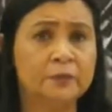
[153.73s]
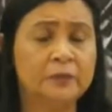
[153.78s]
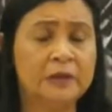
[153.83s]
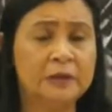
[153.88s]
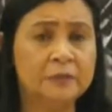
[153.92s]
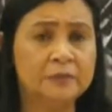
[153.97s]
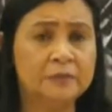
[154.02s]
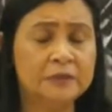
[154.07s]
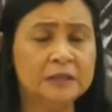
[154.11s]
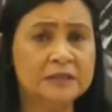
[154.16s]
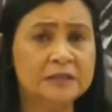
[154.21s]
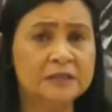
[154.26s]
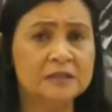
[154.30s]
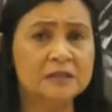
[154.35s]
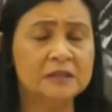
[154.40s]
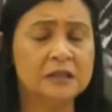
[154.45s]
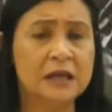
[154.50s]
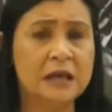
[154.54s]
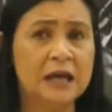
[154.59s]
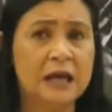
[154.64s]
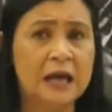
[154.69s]

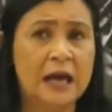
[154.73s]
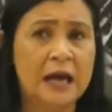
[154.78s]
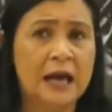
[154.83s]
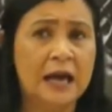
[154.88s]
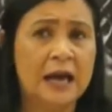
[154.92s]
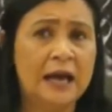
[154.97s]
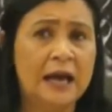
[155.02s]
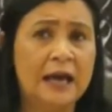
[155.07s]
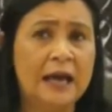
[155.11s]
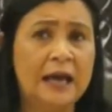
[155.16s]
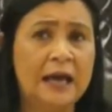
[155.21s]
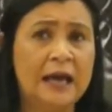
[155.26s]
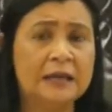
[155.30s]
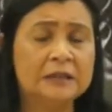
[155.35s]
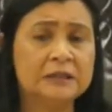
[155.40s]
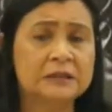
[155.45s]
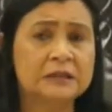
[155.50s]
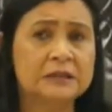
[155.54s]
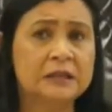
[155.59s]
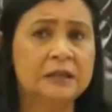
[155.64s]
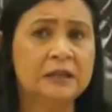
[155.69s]
members,
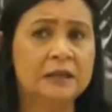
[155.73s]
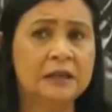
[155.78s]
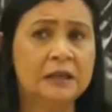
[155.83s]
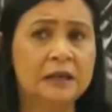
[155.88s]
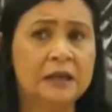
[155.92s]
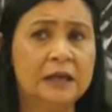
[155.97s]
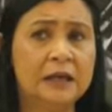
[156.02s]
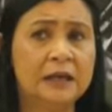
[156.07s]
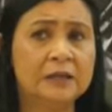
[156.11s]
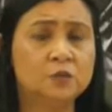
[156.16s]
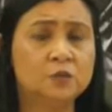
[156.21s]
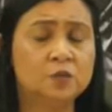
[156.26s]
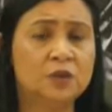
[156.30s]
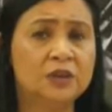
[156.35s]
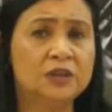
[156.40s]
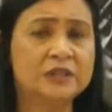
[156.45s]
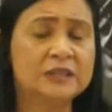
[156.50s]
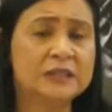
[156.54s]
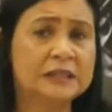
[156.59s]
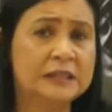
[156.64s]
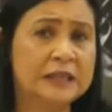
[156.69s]
and it
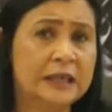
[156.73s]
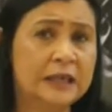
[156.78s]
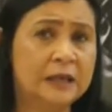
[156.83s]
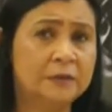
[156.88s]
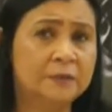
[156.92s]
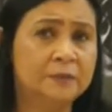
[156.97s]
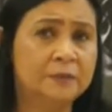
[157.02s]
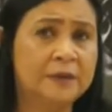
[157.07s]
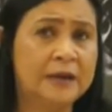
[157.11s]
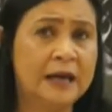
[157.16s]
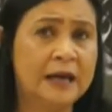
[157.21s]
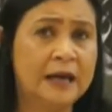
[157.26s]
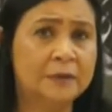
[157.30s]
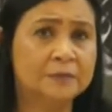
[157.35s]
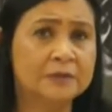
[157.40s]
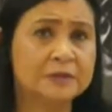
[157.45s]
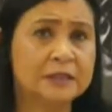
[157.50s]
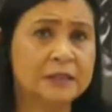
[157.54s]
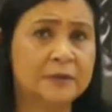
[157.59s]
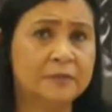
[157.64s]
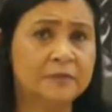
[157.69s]
was again
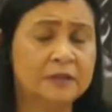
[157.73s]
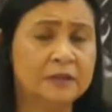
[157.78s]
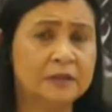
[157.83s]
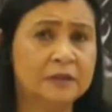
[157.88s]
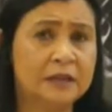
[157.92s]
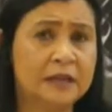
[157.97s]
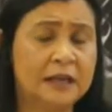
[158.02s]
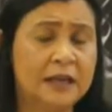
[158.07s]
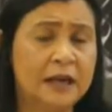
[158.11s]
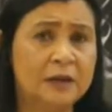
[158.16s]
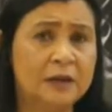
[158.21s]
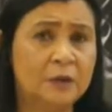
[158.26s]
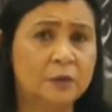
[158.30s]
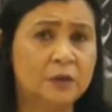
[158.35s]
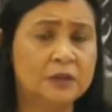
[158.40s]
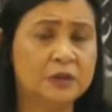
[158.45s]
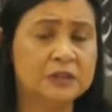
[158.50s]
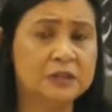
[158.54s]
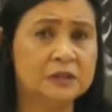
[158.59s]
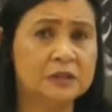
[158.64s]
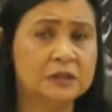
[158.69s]
perhaps something that I
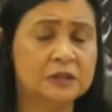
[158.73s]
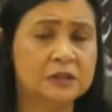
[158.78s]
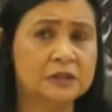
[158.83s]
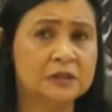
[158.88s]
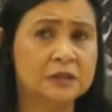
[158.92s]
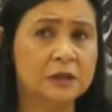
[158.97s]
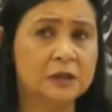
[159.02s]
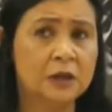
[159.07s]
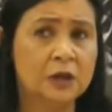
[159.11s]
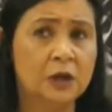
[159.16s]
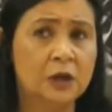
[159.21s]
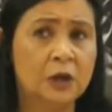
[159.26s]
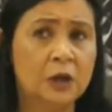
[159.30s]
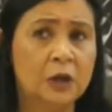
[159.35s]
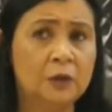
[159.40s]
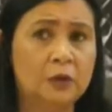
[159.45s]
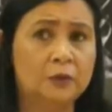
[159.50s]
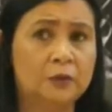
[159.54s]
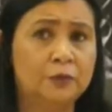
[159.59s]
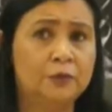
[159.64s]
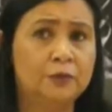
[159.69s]
wasn't
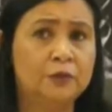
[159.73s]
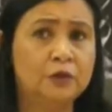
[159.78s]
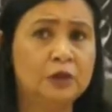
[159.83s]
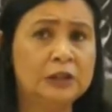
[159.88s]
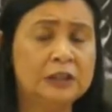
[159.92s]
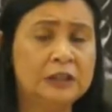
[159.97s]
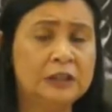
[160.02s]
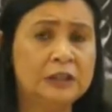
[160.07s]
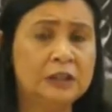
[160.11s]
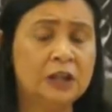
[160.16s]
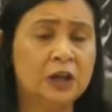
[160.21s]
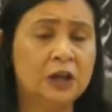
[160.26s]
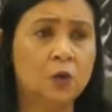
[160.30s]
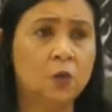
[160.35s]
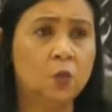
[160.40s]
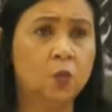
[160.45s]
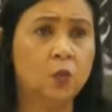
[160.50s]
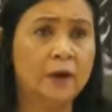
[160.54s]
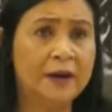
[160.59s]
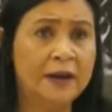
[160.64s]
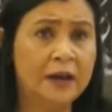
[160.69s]
fully
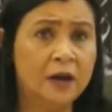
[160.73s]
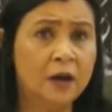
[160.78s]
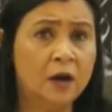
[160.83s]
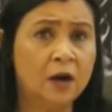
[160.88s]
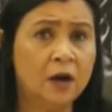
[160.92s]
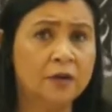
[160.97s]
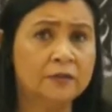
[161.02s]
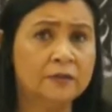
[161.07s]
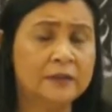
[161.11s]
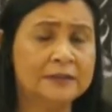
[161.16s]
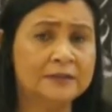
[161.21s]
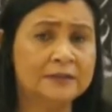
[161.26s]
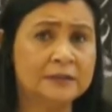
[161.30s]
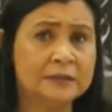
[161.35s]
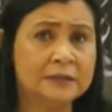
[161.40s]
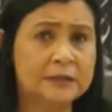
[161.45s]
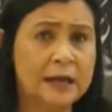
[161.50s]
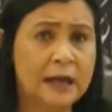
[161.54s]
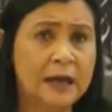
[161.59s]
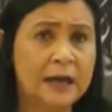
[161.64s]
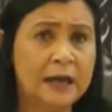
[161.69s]
aware of at the
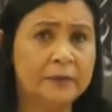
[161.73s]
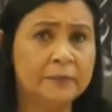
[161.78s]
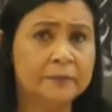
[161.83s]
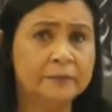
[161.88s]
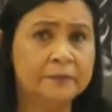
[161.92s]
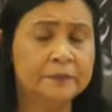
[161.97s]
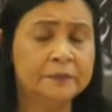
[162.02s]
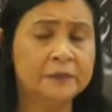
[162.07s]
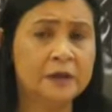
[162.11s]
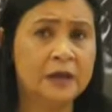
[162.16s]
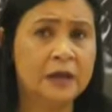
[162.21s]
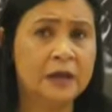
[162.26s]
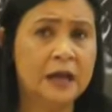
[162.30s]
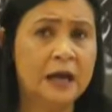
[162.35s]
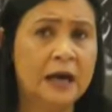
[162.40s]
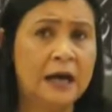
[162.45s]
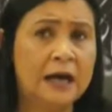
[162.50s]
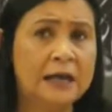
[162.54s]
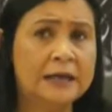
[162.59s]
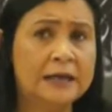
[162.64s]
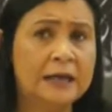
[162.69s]
time.
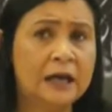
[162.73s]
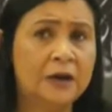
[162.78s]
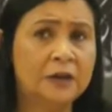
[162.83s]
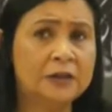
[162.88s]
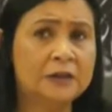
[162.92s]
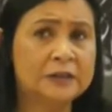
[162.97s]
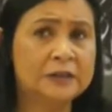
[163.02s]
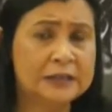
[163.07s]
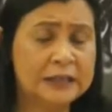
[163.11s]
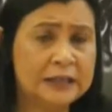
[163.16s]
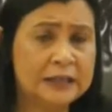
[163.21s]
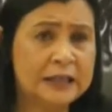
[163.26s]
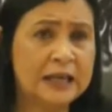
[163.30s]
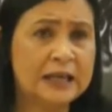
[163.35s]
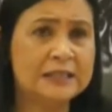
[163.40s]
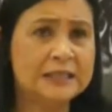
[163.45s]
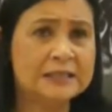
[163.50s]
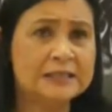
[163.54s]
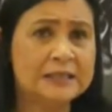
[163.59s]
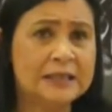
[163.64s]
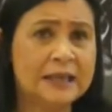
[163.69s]
I now
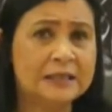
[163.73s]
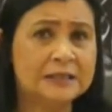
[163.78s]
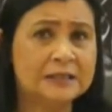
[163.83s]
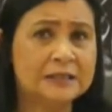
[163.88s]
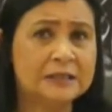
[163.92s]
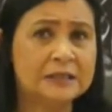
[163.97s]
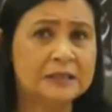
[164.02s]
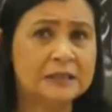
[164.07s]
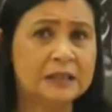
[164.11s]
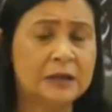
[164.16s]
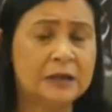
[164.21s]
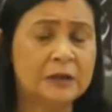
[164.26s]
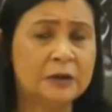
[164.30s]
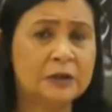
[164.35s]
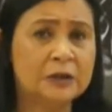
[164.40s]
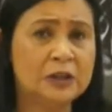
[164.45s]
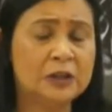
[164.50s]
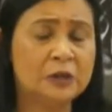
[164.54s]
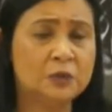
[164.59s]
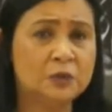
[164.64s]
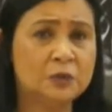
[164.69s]
realized that
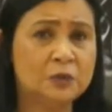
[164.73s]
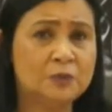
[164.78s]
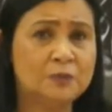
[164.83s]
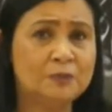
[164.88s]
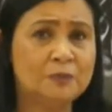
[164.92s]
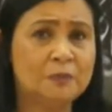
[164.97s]
it